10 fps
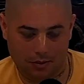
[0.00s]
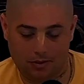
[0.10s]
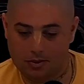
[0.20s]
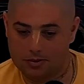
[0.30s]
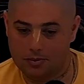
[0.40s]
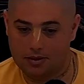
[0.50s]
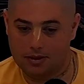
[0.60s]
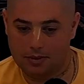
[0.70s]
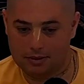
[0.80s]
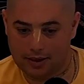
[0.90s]
We're supposed to
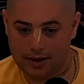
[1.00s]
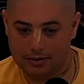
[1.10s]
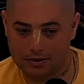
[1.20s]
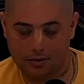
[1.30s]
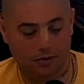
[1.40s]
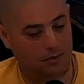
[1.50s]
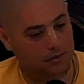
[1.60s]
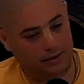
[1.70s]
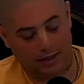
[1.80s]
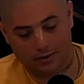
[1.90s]
become detached from
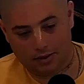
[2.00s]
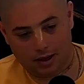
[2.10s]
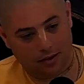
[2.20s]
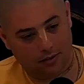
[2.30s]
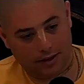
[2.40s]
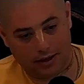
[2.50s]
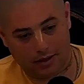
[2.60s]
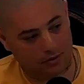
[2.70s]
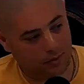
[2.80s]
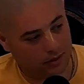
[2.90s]
sense
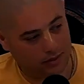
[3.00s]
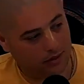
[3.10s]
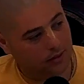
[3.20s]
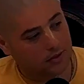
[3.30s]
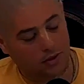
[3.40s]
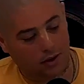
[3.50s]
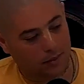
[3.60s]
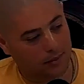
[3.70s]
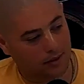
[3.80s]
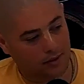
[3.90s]
gratification, from material
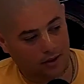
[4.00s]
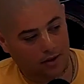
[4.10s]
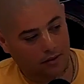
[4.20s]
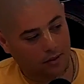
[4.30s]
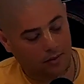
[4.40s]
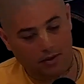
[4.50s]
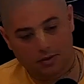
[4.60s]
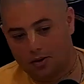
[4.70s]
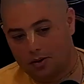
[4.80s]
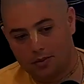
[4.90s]
enjoyment, from this
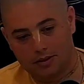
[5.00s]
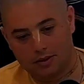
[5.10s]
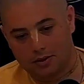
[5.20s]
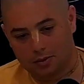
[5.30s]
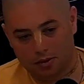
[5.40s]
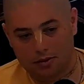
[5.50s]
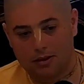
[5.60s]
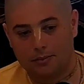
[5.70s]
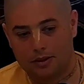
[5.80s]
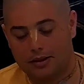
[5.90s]
whole material world,
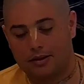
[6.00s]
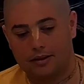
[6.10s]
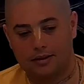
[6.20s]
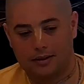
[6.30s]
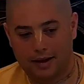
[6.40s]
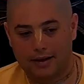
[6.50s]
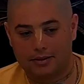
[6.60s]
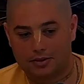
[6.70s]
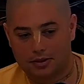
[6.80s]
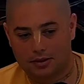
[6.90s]
completely
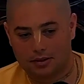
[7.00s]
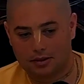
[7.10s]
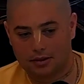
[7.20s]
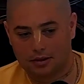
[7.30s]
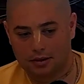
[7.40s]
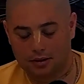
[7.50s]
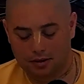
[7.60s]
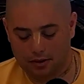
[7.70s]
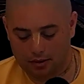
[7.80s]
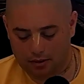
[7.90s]
detached,
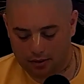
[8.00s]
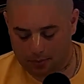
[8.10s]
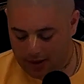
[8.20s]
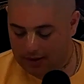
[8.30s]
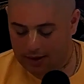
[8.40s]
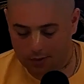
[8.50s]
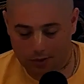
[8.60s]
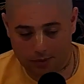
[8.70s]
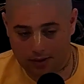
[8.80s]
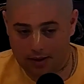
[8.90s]
men and
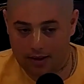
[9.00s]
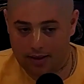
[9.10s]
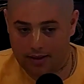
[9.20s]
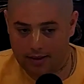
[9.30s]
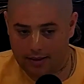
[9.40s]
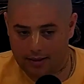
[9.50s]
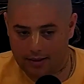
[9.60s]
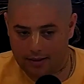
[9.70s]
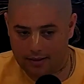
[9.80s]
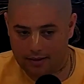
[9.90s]
women,
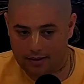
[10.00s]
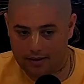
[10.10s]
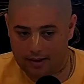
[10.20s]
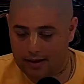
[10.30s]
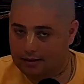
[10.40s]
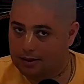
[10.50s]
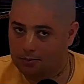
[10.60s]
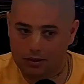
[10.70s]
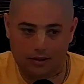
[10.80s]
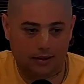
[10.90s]
and
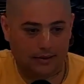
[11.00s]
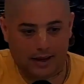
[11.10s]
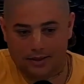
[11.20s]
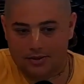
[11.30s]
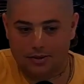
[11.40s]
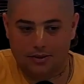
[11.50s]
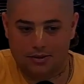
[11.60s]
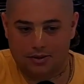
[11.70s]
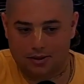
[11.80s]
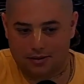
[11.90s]
completely attached to
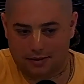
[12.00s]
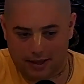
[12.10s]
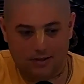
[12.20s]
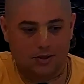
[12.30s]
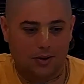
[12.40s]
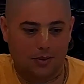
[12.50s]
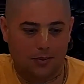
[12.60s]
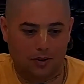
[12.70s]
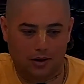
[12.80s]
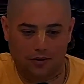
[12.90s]
Krishna. That's the whole
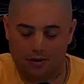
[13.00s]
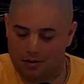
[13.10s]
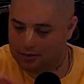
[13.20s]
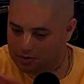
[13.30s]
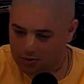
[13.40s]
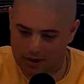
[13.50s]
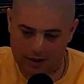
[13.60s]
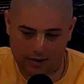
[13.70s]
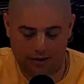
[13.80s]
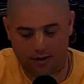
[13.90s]
point of this
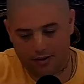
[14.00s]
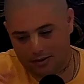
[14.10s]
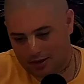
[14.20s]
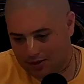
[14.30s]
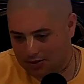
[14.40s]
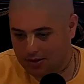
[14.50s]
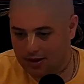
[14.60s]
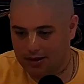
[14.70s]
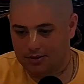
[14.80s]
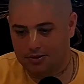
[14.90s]
training, all this
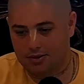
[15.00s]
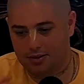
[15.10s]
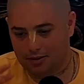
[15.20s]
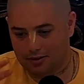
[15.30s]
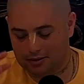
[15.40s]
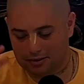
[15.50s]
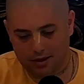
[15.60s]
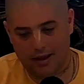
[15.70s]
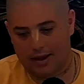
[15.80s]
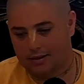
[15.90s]
education, all these
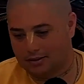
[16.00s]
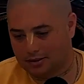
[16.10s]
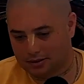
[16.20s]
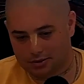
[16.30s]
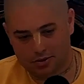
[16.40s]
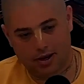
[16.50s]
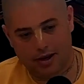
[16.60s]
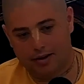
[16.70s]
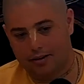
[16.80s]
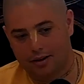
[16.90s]
classes,
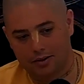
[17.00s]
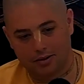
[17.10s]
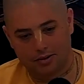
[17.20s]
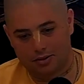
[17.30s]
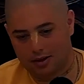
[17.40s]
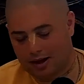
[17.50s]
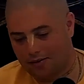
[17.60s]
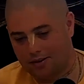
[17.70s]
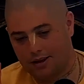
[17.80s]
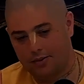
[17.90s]
chanting Hare Krishna.
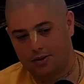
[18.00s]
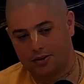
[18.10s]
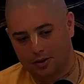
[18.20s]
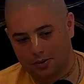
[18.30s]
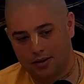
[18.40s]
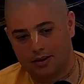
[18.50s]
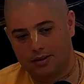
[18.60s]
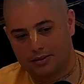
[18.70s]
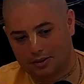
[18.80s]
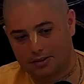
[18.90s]
Everything we're doing
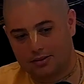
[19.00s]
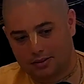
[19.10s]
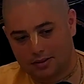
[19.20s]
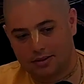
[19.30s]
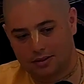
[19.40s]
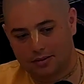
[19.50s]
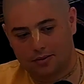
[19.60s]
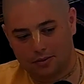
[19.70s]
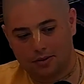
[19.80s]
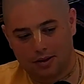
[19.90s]
is just
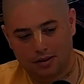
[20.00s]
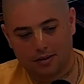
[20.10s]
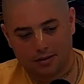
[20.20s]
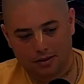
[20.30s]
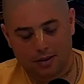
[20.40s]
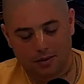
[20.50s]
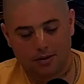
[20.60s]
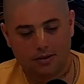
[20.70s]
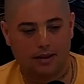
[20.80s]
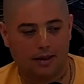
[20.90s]
coming
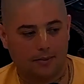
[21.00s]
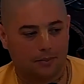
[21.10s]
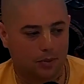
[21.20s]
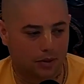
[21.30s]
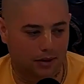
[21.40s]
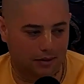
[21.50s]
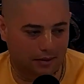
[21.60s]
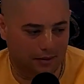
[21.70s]
to that point.